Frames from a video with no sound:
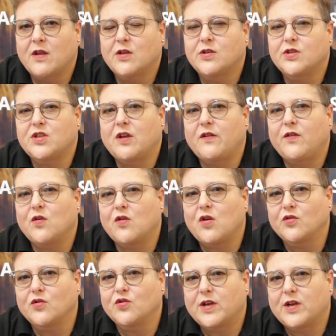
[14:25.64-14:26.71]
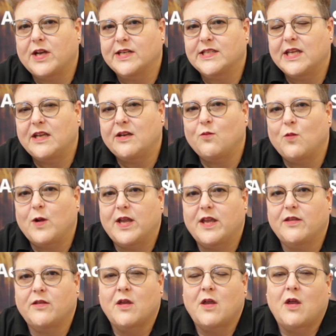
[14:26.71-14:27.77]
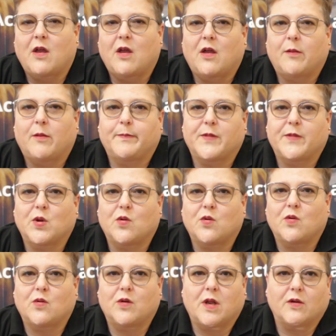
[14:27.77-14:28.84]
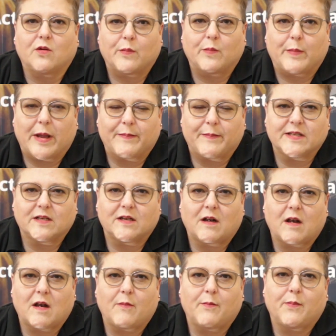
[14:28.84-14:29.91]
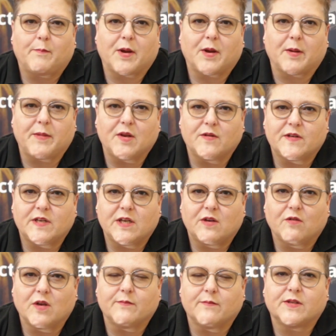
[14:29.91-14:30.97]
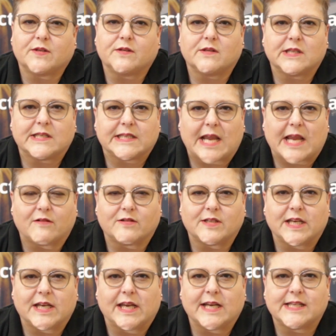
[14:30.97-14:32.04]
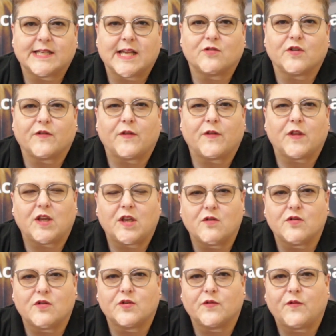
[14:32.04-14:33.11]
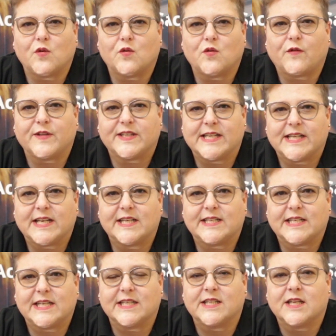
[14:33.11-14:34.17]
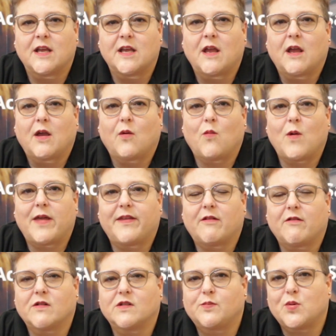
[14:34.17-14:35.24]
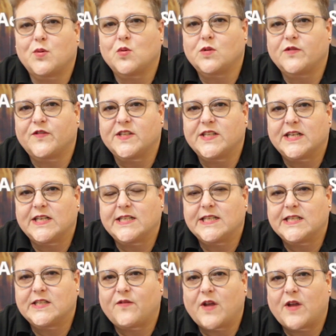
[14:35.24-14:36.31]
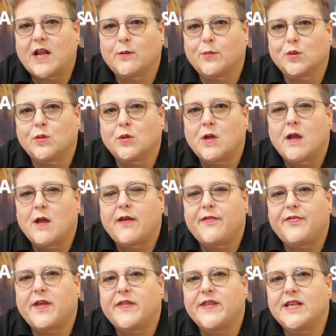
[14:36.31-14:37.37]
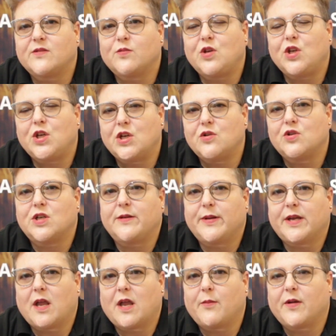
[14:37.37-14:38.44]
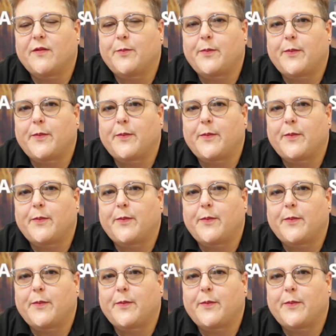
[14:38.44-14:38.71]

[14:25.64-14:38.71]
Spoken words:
So if you're contracting with your local badminton club, community groups, scouting, etc. for the use of your facilities where there are sports facilities available, then these will usually become an